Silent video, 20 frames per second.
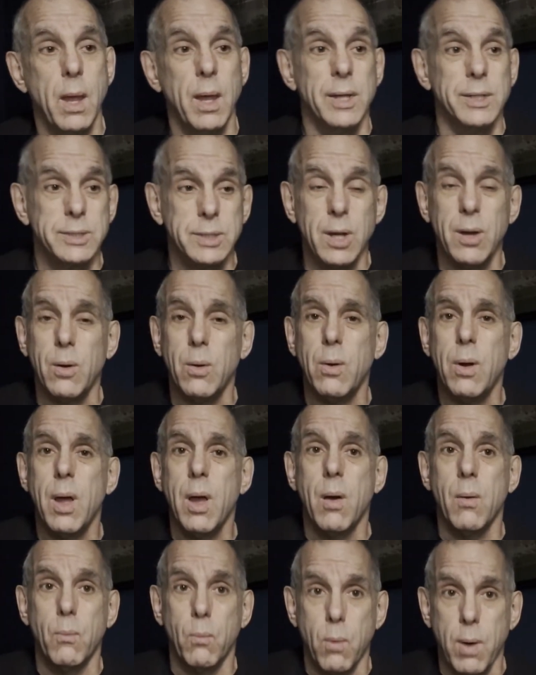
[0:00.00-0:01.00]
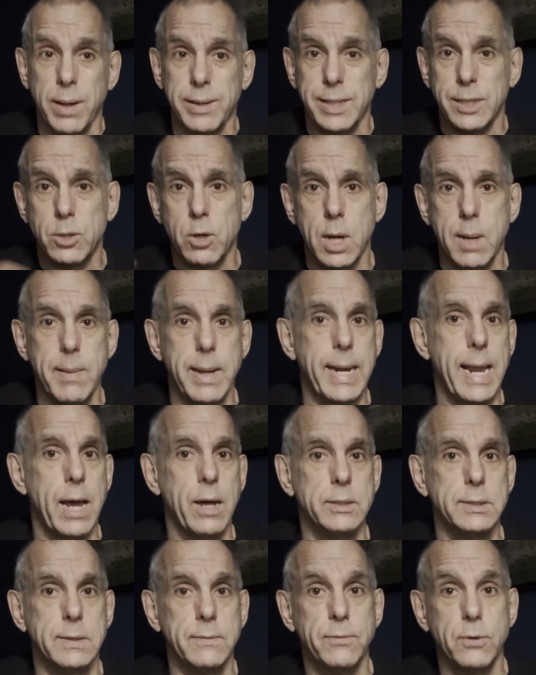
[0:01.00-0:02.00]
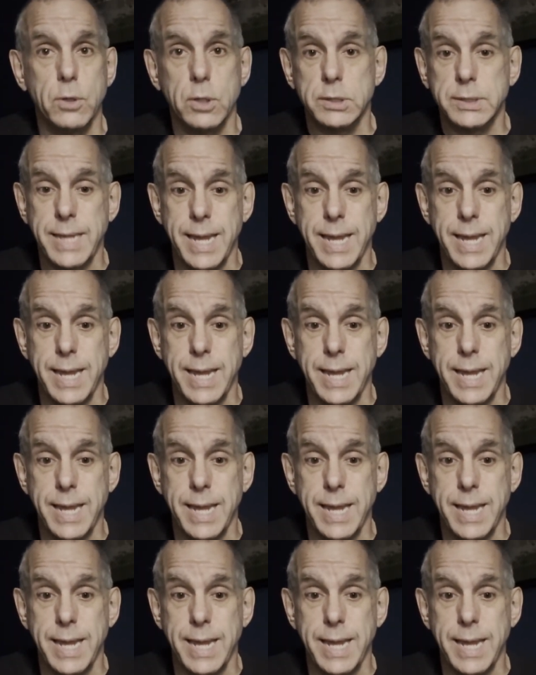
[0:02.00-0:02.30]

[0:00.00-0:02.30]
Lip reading: So while they talk about housing first,